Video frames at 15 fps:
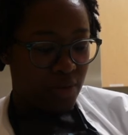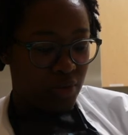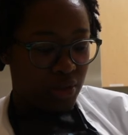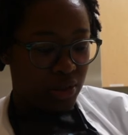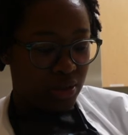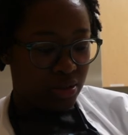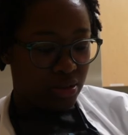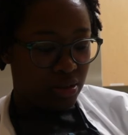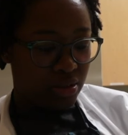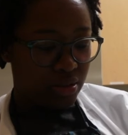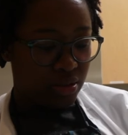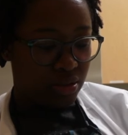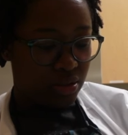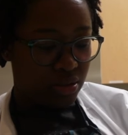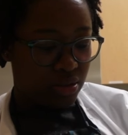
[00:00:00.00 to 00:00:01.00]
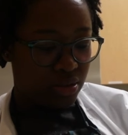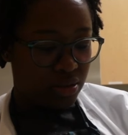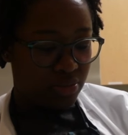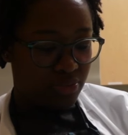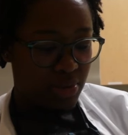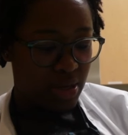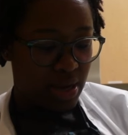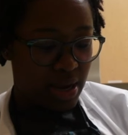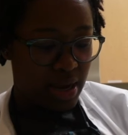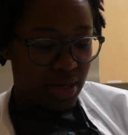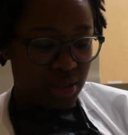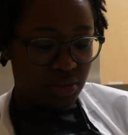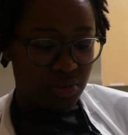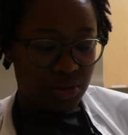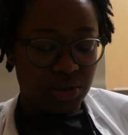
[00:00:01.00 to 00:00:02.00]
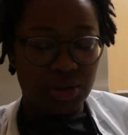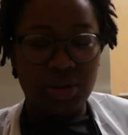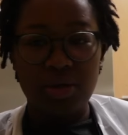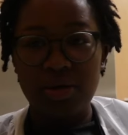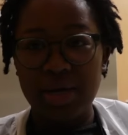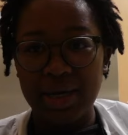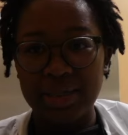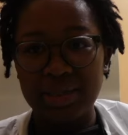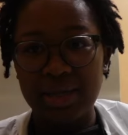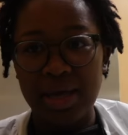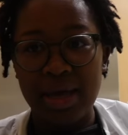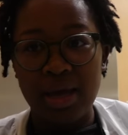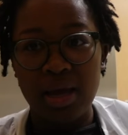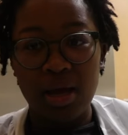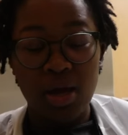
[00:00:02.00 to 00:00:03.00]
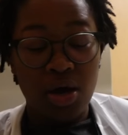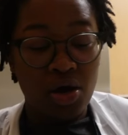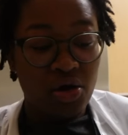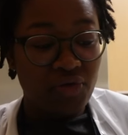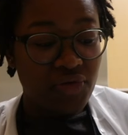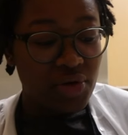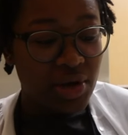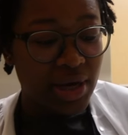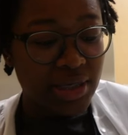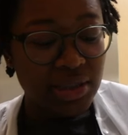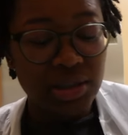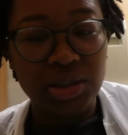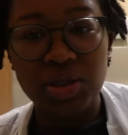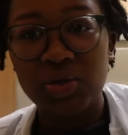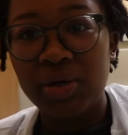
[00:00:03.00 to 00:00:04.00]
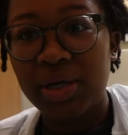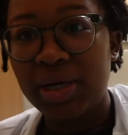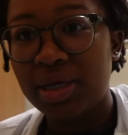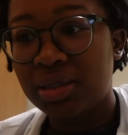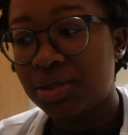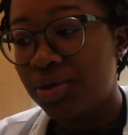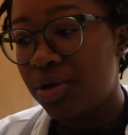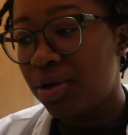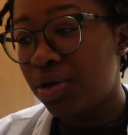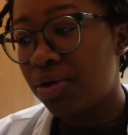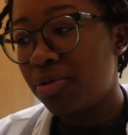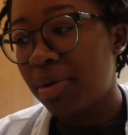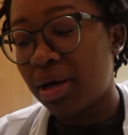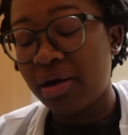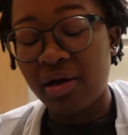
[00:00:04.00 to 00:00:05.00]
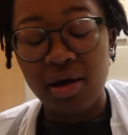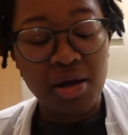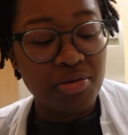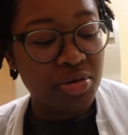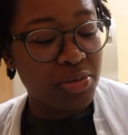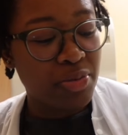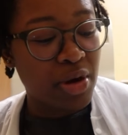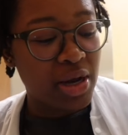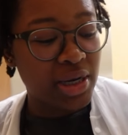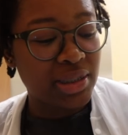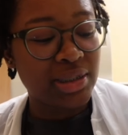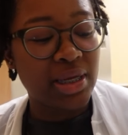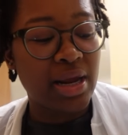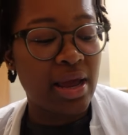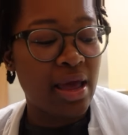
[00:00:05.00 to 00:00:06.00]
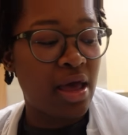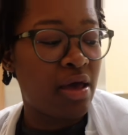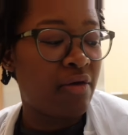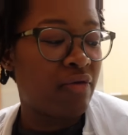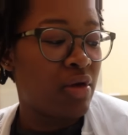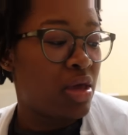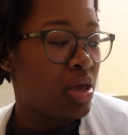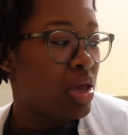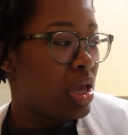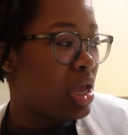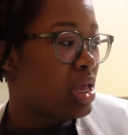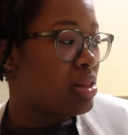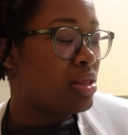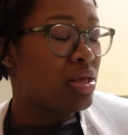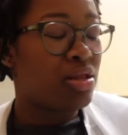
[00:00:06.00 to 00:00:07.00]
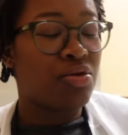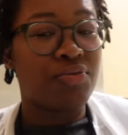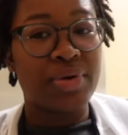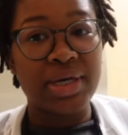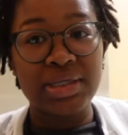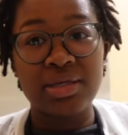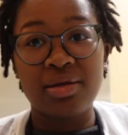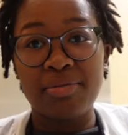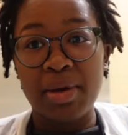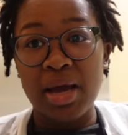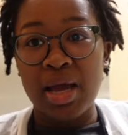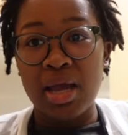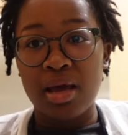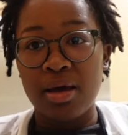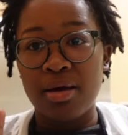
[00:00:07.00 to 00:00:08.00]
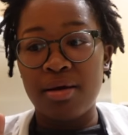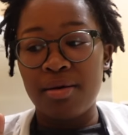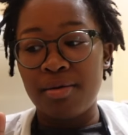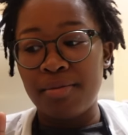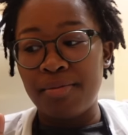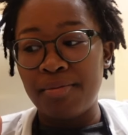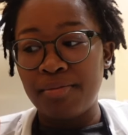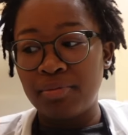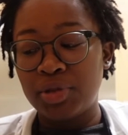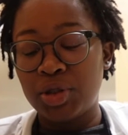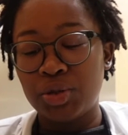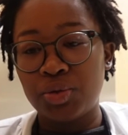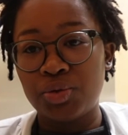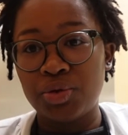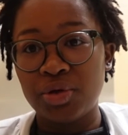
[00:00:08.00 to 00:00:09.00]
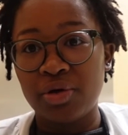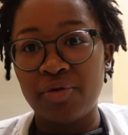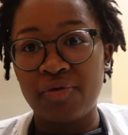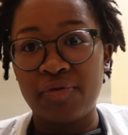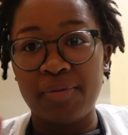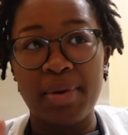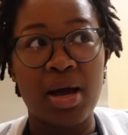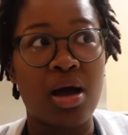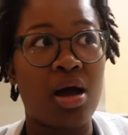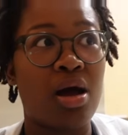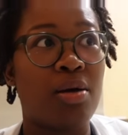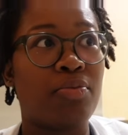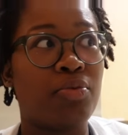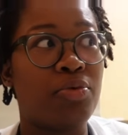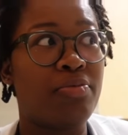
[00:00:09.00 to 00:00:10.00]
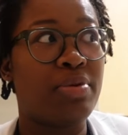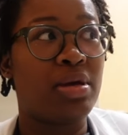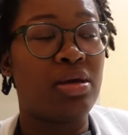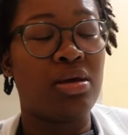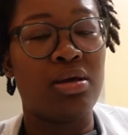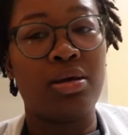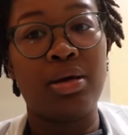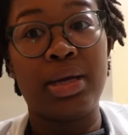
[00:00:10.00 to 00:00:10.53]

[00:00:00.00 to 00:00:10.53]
what's this? But yeah, I just wanted to show you guys that. Hopefully you guys enjoyed it, so you can know about a couple of products that I have, and then the rest of my tour for my op will be